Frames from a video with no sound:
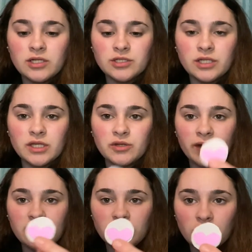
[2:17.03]
to the
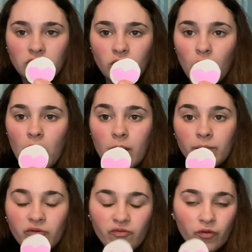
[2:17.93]
gray circle
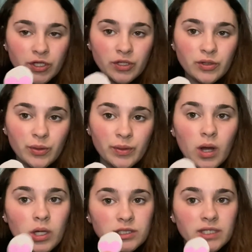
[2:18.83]
before you glue it
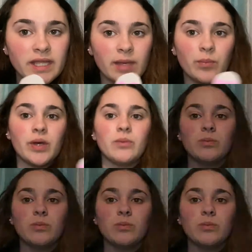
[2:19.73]
onto the hippo.